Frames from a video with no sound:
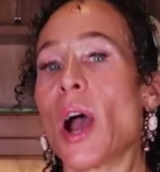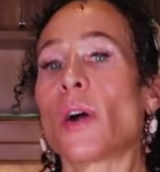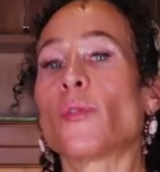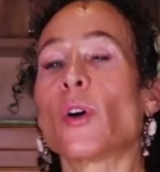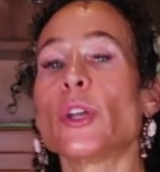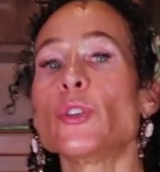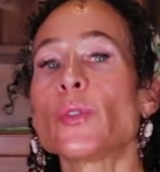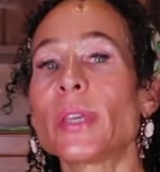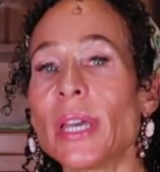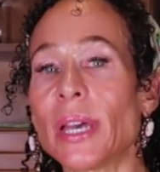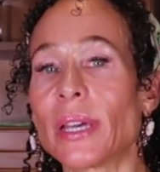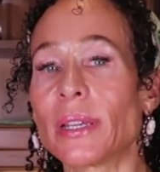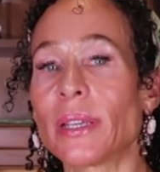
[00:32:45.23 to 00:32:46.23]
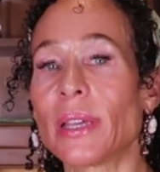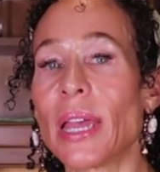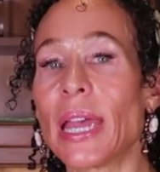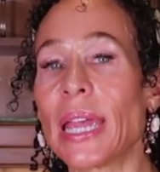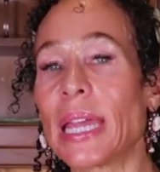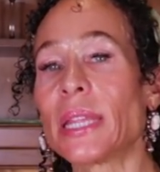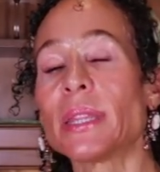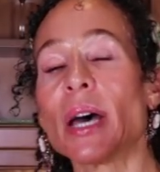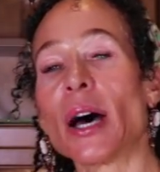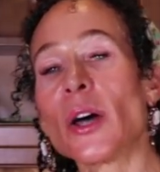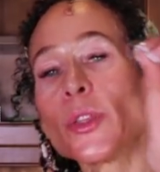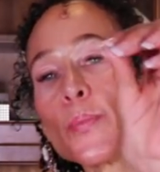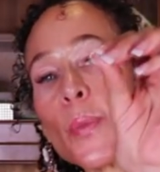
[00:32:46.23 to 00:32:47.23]
of what you get in the
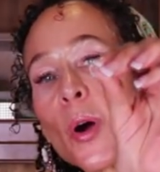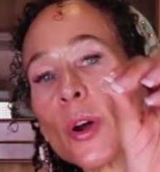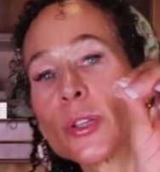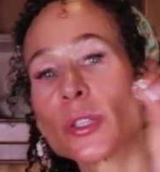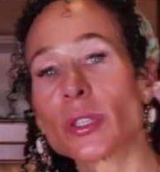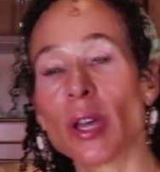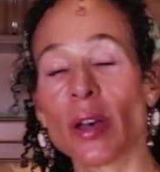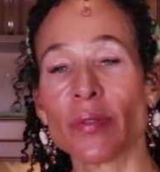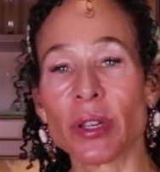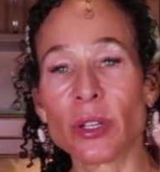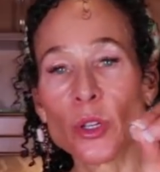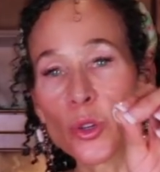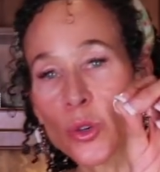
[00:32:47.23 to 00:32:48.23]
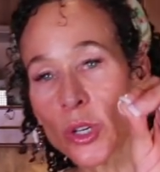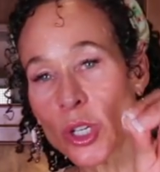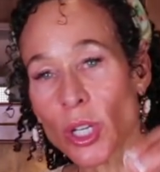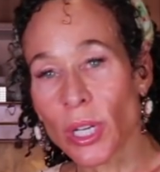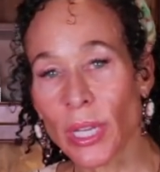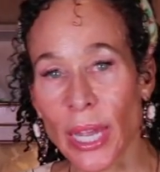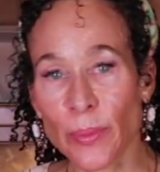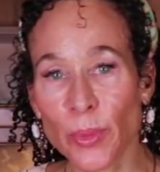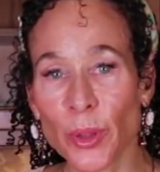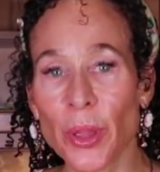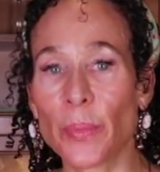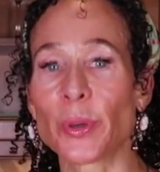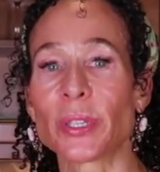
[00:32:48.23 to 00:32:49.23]
other parts of the nutrition
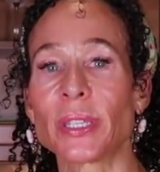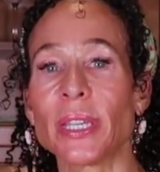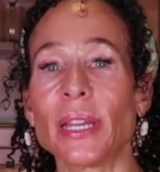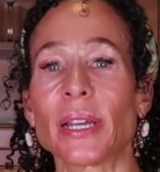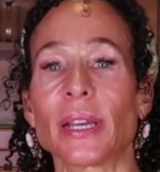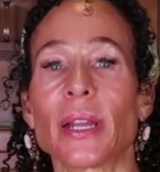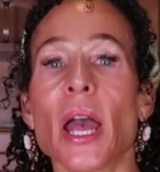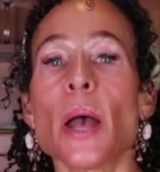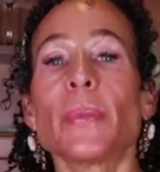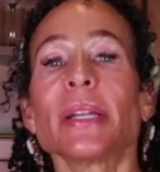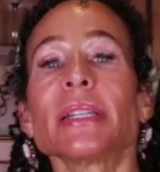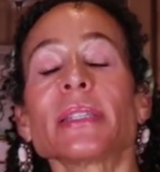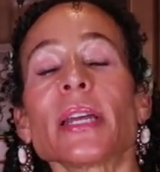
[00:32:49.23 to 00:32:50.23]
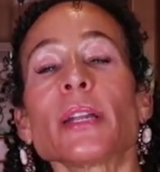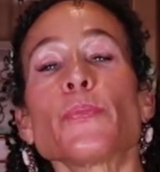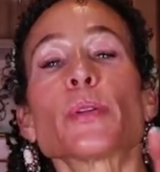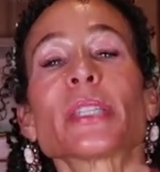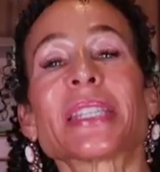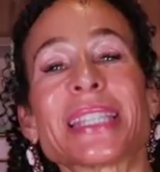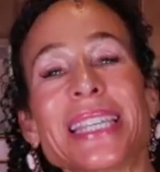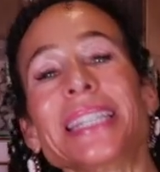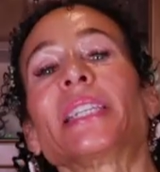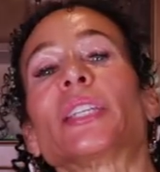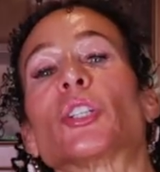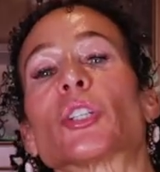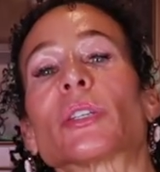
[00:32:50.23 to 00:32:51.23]
label that it, But instead of
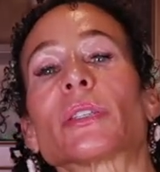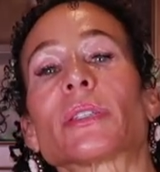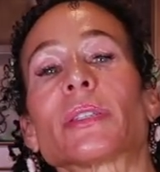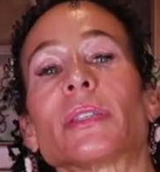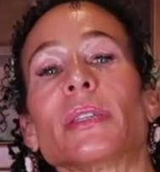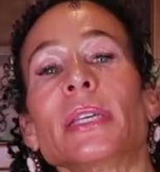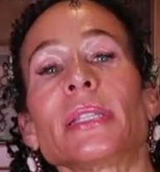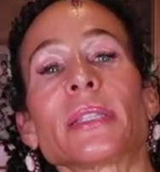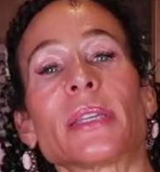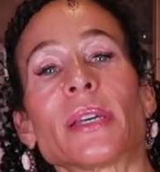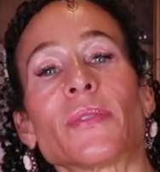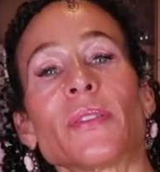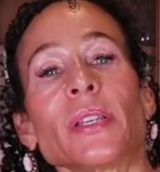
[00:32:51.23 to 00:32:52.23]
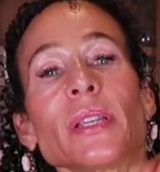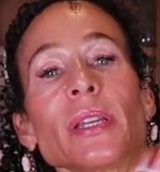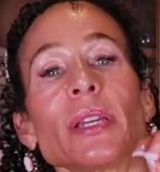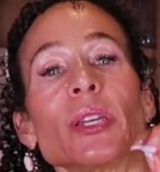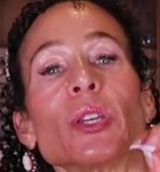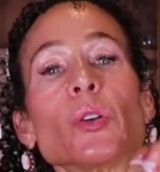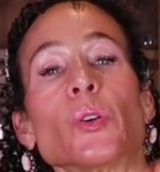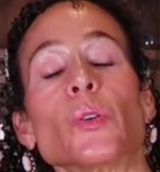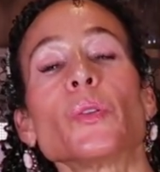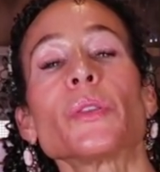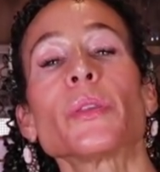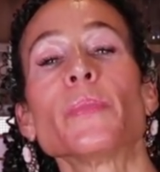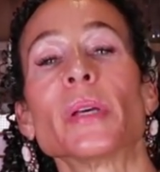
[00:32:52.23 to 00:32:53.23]
percentages, it's given
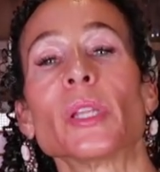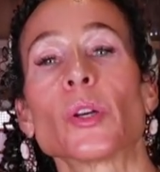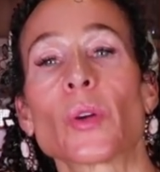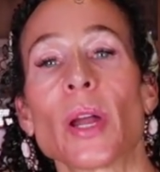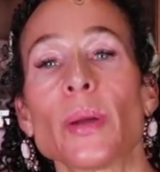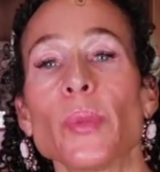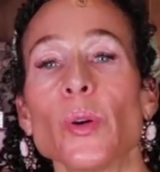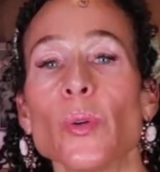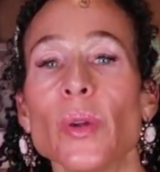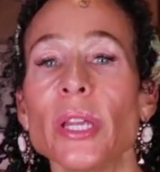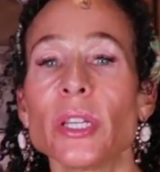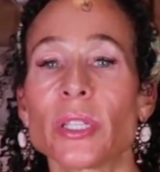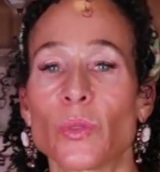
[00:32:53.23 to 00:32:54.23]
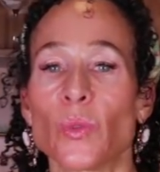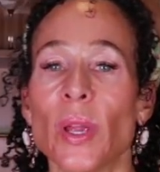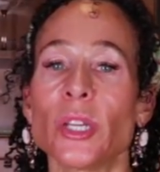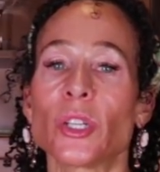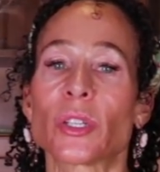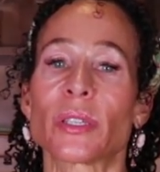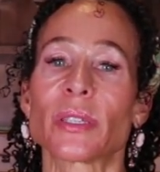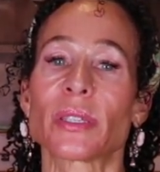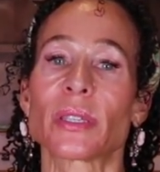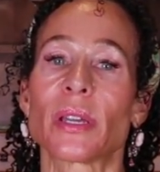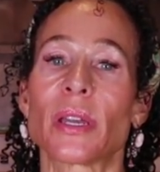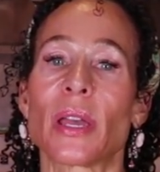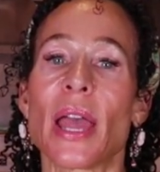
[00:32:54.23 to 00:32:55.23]
you the milligram
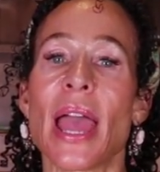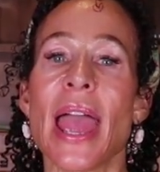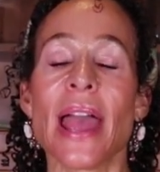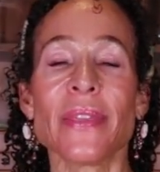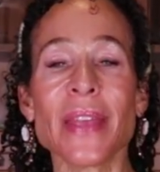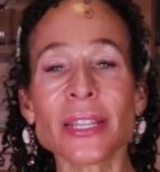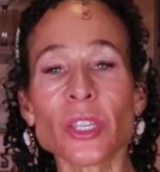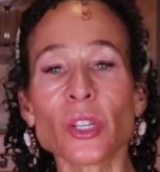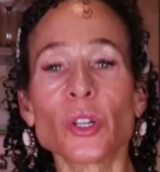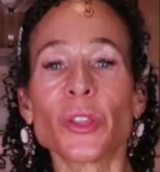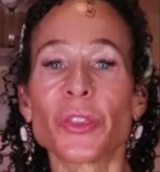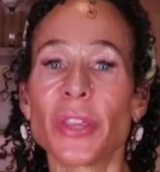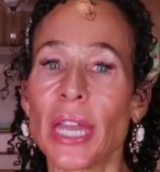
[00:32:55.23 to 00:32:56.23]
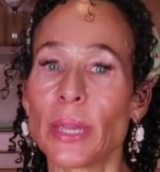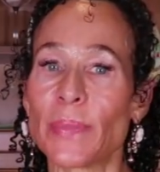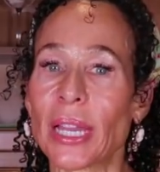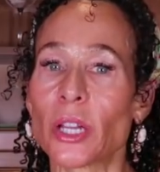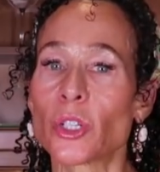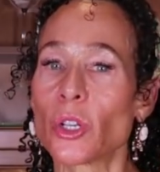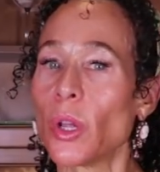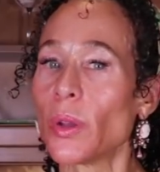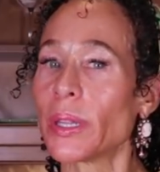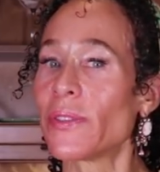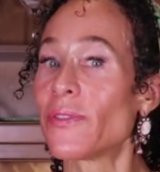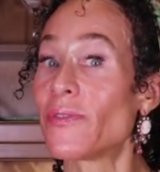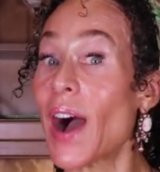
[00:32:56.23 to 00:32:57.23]
ranges. And that's a good thing because you'll
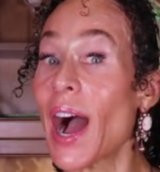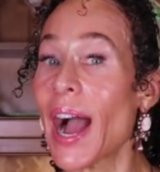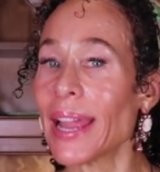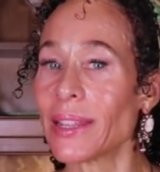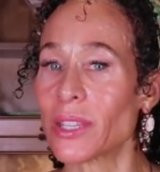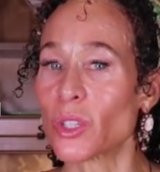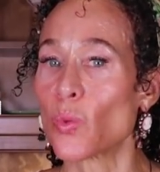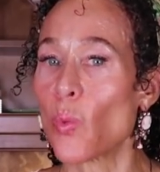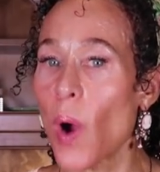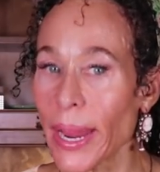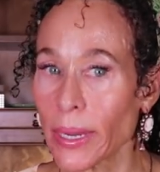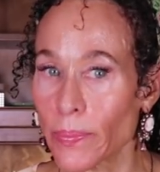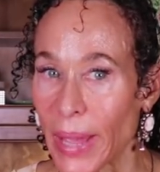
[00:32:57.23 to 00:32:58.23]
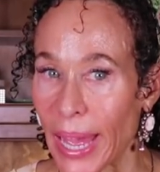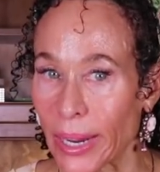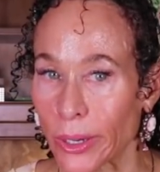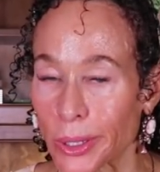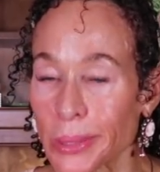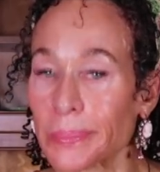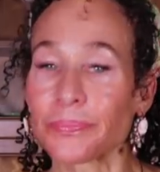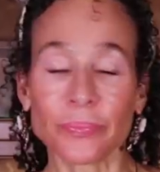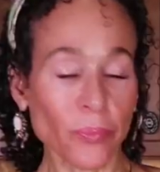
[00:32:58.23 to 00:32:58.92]
only find this white banner